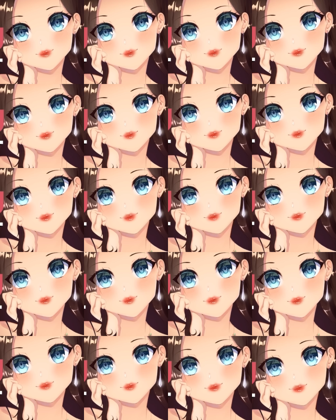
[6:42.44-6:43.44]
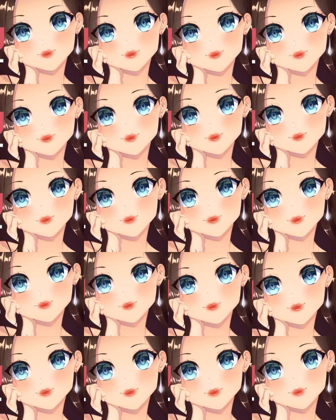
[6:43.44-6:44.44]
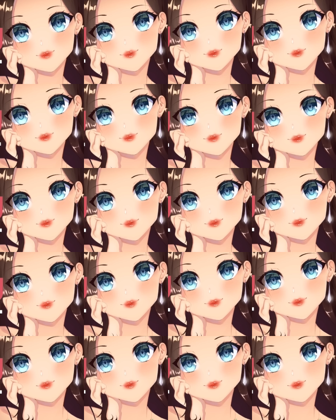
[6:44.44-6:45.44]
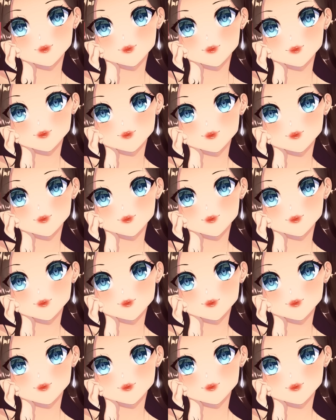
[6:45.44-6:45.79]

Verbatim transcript: Oh, come on. Come on. I bet it is the same for you.